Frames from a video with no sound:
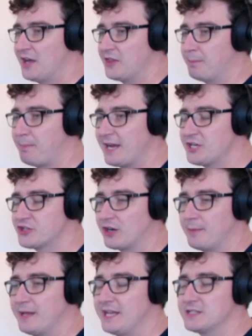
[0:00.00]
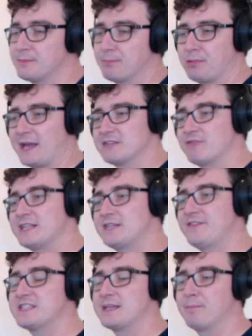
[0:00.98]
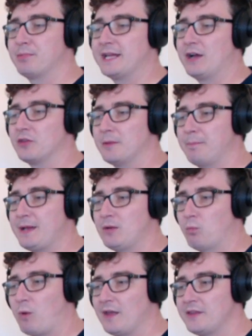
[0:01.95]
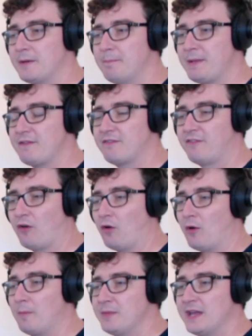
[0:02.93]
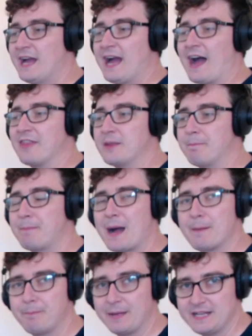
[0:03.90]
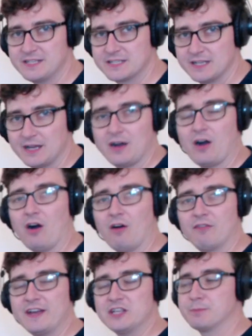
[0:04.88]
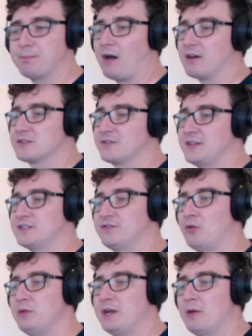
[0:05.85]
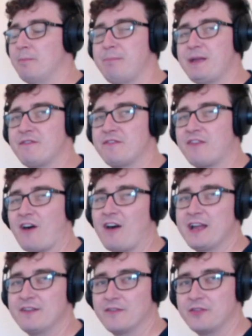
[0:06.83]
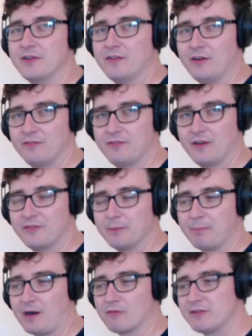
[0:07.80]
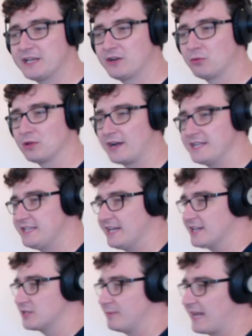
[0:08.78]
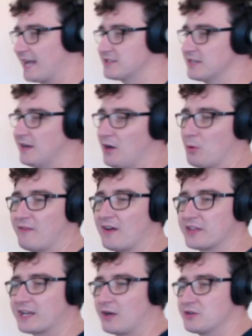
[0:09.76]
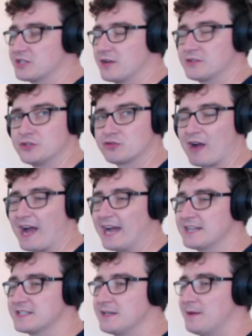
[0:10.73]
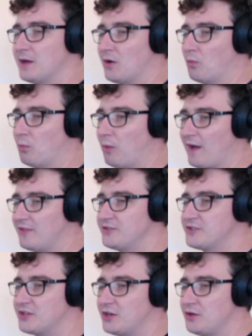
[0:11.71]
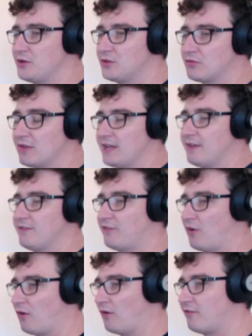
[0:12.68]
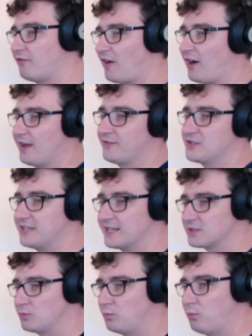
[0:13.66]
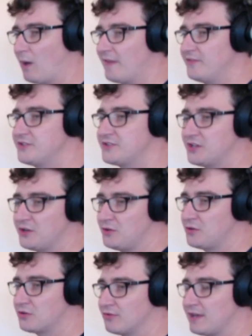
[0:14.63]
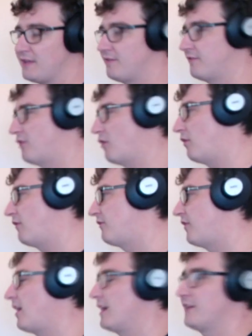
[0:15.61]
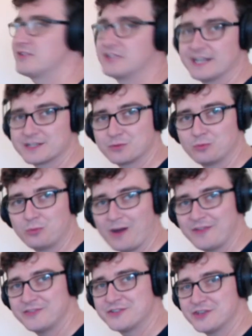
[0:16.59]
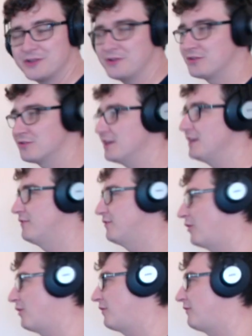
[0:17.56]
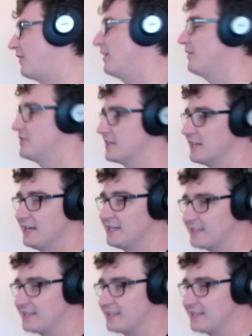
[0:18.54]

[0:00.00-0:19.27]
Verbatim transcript: The bass drum is playing relatively simply on the beat one and beat four, and the back beat of each bar is falling on beat five of the, of, of the bar. Really cool idea. So we get, without the ghost notes and drags, one, two, three, four, five, six, one, two, three, four, five, six, one, two, three, four, five, six.